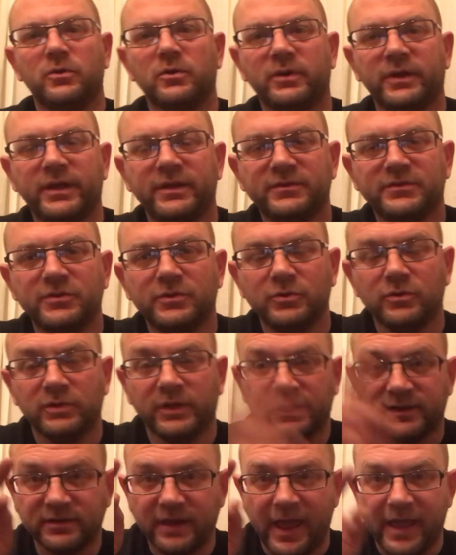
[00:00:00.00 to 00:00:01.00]
are into
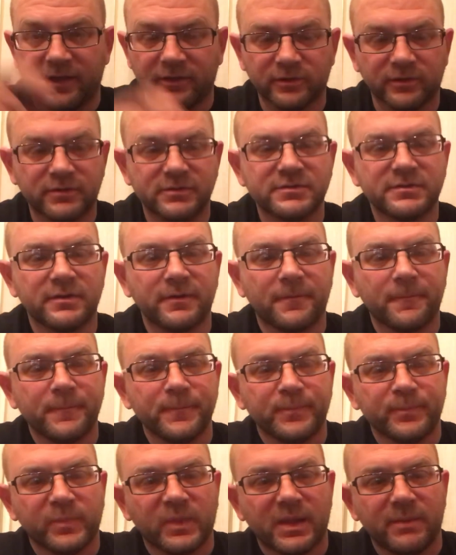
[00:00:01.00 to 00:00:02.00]
like danglers,
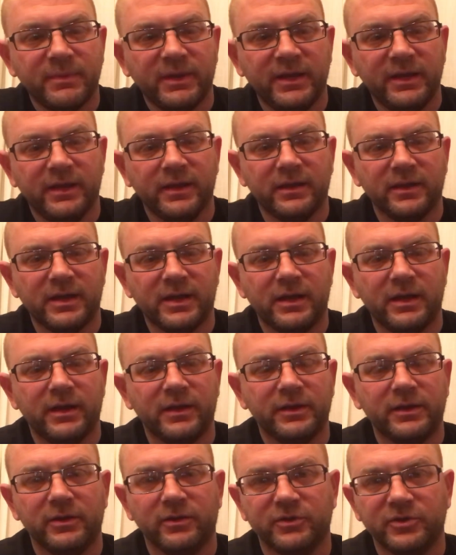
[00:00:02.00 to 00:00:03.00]
meaning,
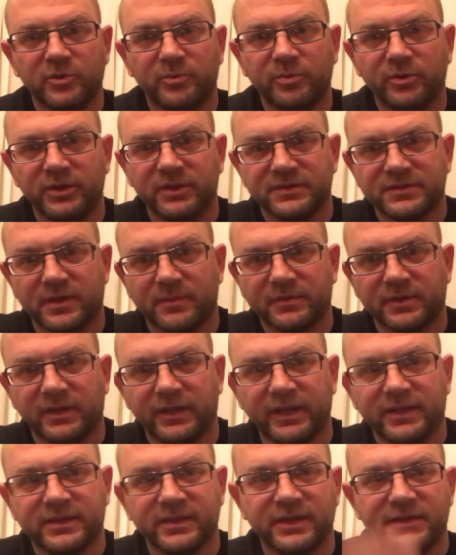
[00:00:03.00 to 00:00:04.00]
you know, you'll put something
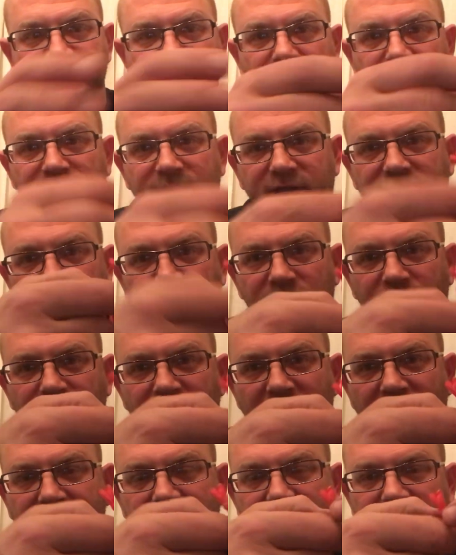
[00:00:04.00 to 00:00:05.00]
like this with like a little
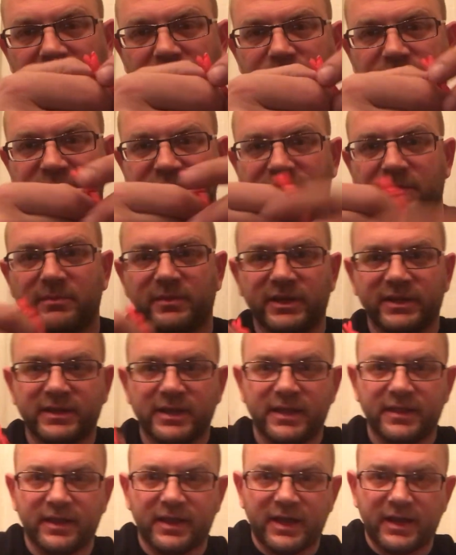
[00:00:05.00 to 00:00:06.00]
pocket clip or something like
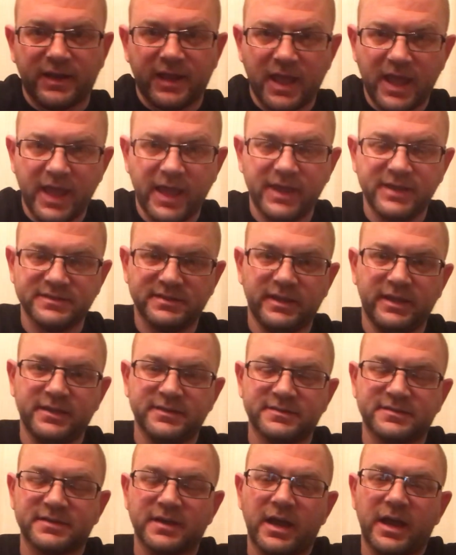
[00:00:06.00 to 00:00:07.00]
that that kind of hangs
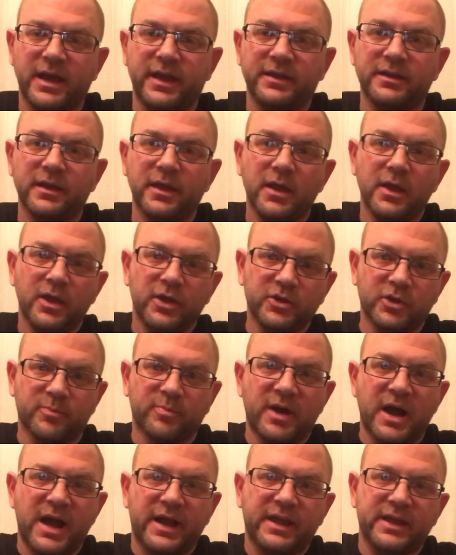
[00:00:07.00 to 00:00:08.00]
inside your
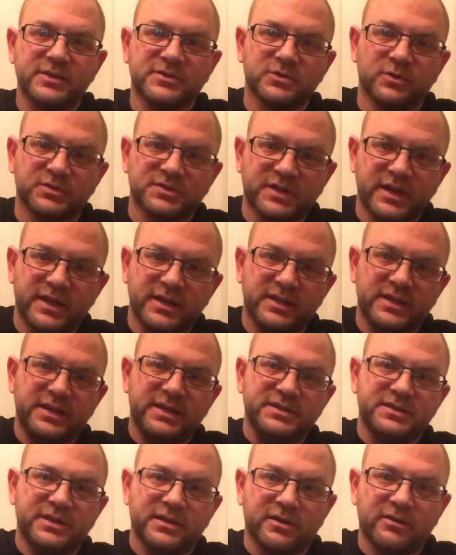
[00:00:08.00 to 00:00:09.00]
pocket, so it's kind of
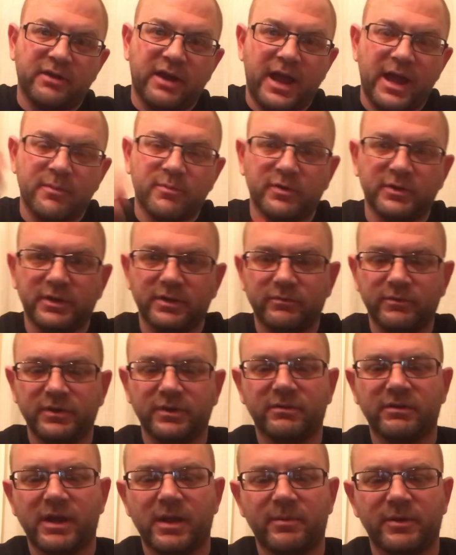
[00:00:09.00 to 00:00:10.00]
easy to grab when you
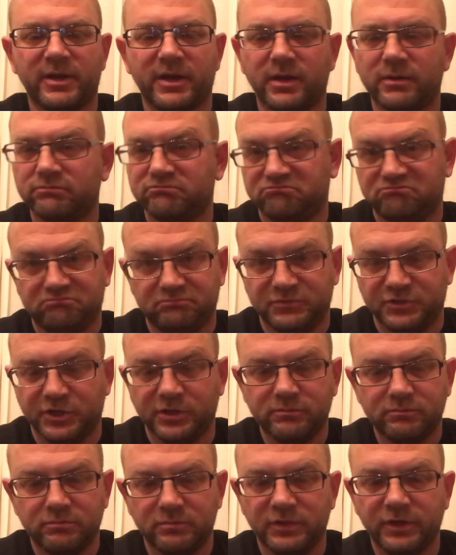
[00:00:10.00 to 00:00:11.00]
grab it out.
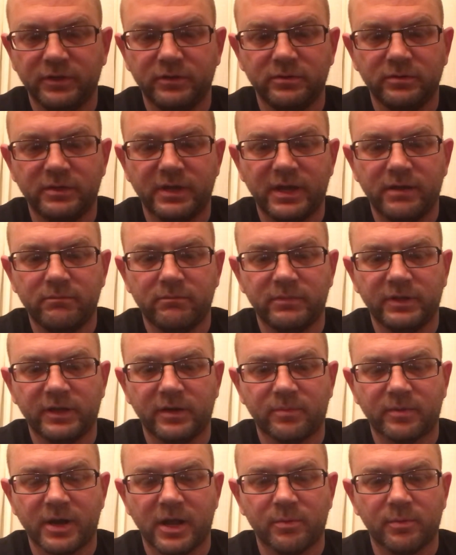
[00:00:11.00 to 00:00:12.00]
Sure, you can do that, not a
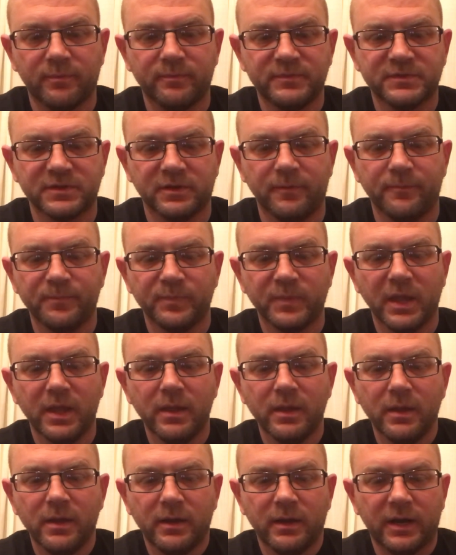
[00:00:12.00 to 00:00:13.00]
problem. So,
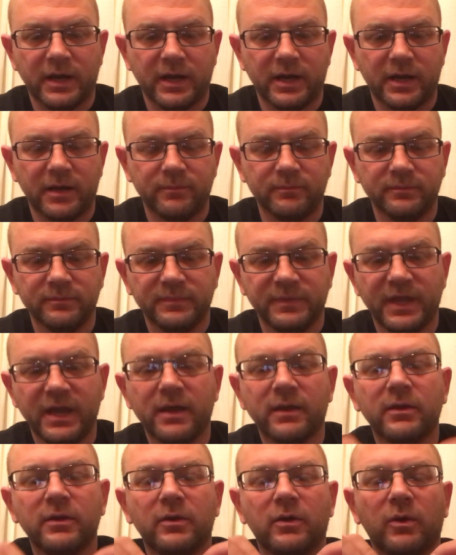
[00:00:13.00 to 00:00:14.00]

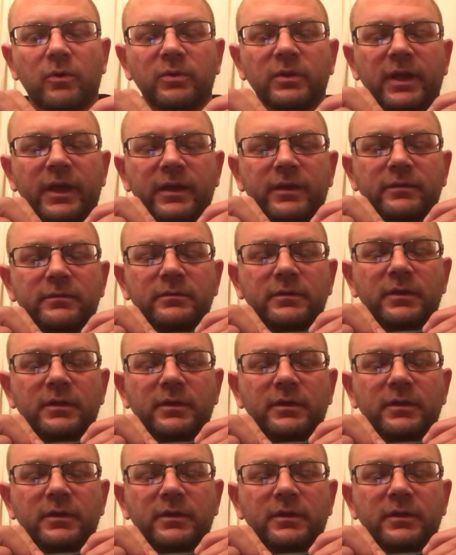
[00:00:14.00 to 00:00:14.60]
yeah, Olight